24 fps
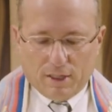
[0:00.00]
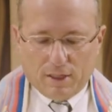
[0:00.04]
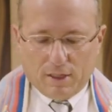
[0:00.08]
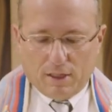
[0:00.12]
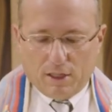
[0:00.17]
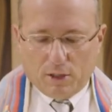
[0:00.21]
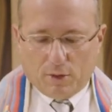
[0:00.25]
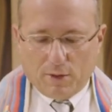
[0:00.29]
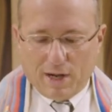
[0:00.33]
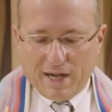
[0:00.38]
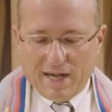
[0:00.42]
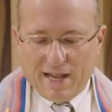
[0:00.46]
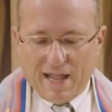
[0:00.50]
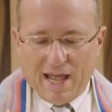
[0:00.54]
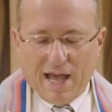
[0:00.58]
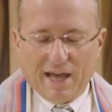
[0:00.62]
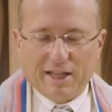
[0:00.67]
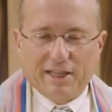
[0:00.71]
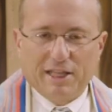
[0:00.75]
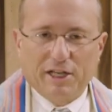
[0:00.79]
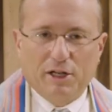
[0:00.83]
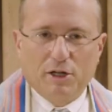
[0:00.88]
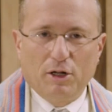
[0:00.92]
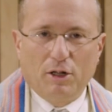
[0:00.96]
In the great
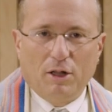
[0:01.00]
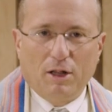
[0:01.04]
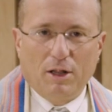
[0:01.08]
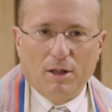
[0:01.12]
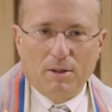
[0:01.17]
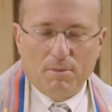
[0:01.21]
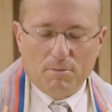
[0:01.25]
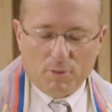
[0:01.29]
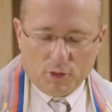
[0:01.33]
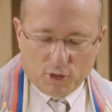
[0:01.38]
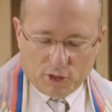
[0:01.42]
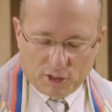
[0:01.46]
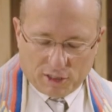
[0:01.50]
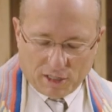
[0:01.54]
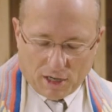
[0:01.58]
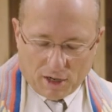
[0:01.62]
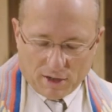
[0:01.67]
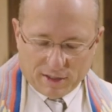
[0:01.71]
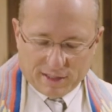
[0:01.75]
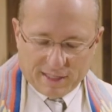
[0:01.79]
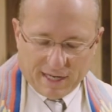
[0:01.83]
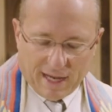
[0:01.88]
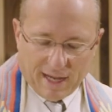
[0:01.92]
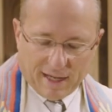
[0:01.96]
ethical
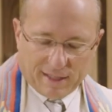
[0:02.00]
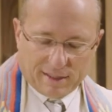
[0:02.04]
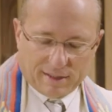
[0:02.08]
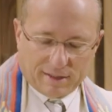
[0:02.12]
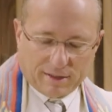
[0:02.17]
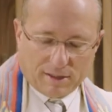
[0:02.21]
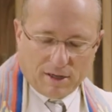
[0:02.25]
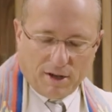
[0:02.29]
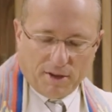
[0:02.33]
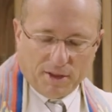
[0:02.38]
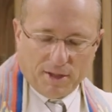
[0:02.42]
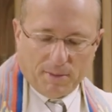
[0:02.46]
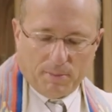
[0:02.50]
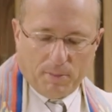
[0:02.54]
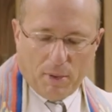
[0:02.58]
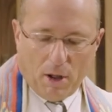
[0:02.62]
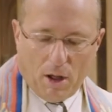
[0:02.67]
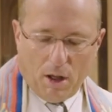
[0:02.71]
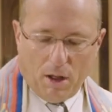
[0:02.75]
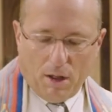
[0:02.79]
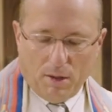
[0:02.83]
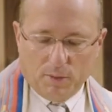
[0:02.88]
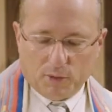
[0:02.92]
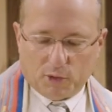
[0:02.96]
Musar text called the
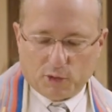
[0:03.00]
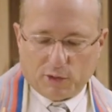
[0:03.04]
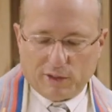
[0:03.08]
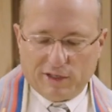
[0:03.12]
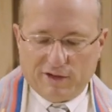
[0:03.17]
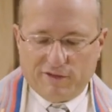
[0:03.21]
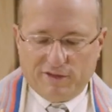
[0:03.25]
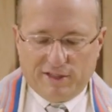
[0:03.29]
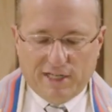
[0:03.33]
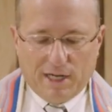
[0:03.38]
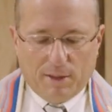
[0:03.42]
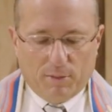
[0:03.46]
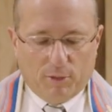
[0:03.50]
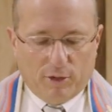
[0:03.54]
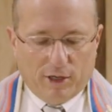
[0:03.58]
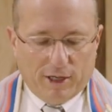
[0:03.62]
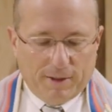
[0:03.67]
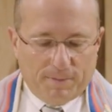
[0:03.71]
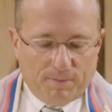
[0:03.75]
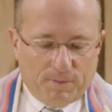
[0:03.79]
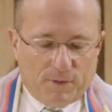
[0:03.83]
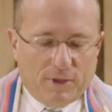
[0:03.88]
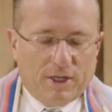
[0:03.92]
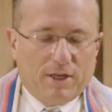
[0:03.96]
Palm Tree of
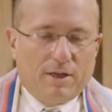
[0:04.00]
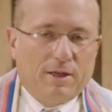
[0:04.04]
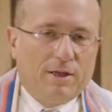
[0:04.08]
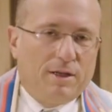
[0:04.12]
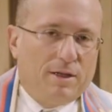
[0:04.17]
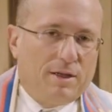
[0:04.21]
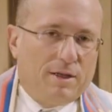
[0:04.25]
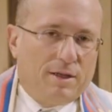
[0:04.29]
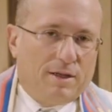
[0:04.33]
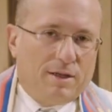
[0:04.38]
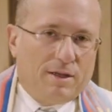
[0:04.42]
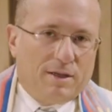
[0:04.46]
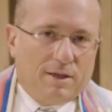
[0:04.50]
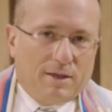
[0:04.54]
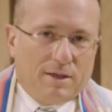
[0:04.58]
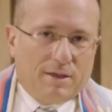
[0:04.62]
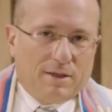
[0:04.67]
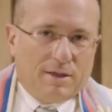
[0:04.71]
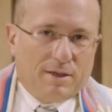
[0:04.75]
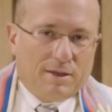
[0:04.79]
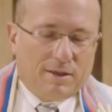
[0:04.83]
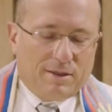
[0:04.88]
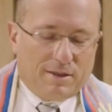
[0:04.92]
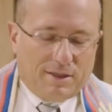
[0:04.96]
Deborah,
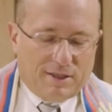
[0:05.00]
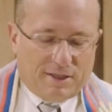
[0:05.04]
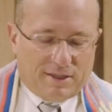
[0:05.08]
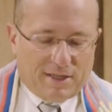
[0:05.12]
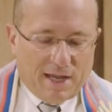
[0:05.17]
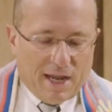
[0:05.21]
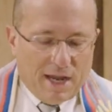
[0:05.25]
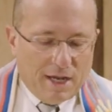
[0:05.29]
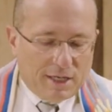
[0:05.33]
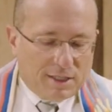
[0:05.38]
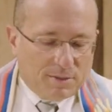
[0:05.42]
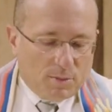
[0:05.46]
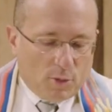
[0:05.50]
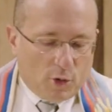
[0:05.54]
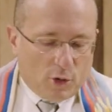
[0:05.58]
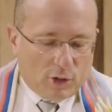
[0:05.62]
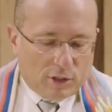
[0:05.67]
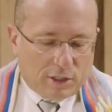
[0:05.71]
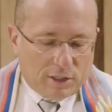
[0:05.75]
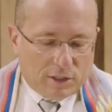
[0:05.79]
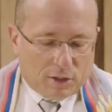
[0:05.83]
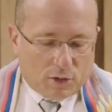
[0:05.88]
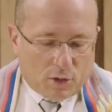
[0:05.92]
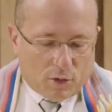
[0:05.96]
the sage
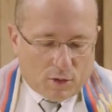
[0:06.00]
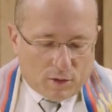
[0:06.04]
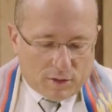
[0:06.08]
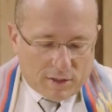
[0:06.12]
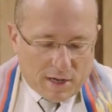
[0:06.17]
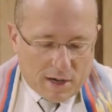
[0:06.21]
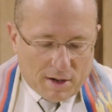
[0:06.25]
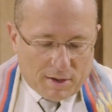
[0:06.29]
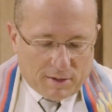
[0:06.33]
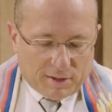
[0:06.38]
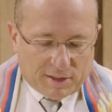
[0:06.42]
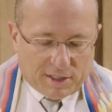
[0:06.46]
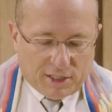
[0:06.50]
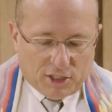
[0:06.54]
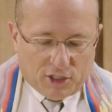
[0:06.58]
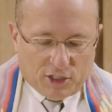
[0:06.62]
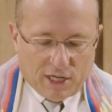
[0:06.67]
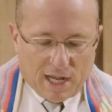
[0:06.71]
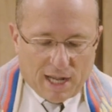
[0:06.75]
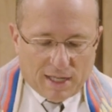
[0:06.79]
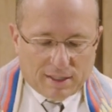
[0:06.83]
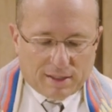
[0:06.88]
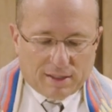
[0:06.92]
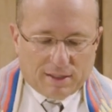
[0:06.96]
Morges Cordero
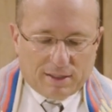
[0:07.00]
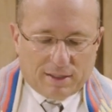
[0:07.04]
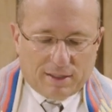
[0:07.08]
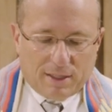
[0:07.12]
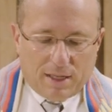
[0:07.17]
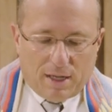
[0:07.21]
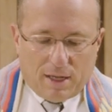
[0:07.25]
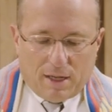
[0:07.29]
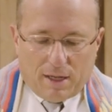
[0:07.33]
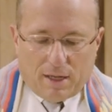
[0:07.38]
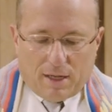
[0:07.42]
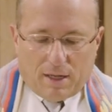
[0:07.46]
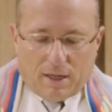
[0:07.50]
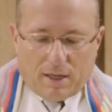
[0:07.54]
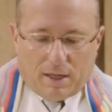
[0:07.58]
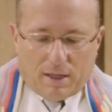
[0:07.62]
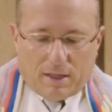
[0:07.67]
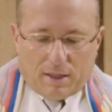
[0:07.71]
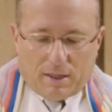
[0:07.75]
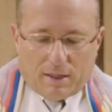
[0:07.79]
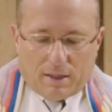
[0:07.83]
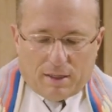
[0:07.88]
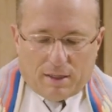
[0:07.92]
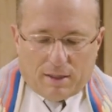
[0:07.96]
suggests
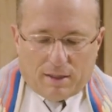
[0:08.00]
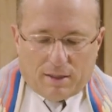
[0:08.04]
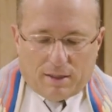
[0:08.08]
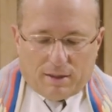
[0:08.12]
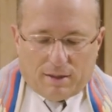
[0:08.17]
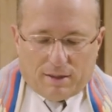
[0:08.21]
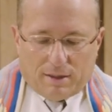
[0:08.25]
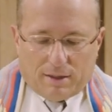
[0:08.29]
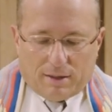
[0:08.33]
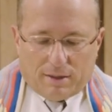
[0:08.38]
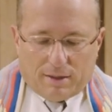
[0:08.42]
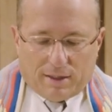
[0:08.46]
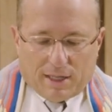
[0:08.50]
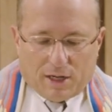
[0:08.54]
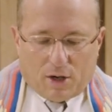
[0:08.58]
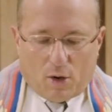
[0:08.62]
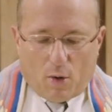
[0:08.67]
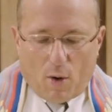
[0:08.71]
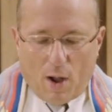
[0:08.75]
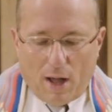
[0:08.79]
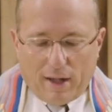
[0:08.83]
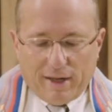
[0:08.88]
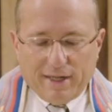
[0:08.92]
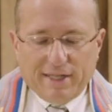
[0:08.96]
that
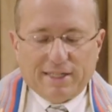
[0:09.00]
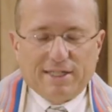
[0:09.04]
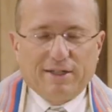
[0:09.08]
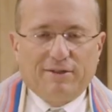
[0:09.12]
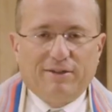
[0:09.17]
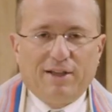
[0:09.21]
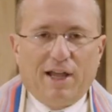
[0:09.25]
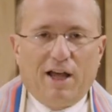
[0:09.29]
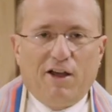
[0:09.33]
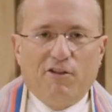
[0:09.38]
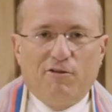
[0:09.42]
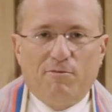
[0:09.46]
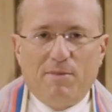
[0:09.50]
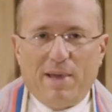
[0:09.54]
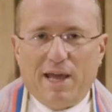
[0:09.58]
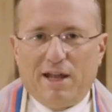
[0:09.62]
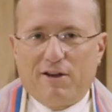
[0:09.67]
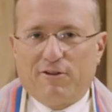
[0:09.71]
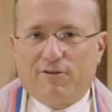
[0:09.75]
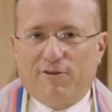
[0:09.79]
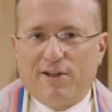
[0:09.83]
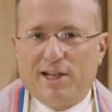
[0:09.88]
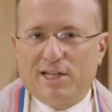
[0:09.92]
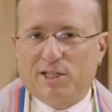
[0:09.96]
qualities of love
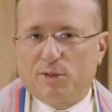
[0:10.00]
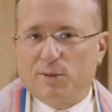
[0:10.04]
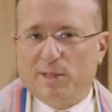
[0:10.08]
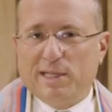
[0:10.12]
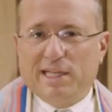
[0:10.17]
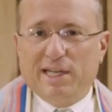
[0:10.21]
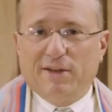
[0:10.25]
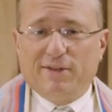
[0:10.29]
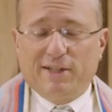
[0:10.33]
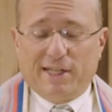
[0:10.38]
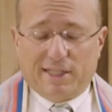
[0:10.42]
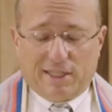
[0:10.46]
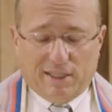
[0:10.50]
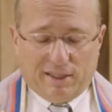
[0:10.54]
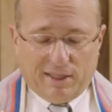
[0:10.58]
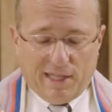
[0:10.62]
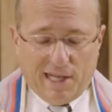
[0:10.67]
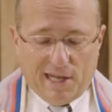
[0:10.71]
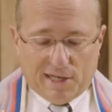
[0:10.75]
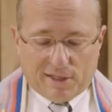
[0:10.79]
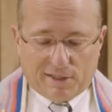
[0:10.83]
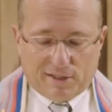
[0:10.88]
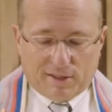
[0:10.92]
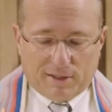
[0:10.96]
manifest. He gives us a
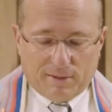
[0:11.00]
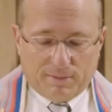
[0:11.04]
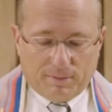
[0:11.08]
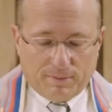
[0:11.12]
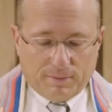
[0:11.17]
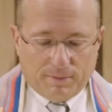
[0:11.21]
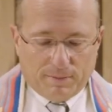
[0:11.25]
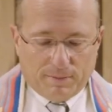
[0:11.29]
list.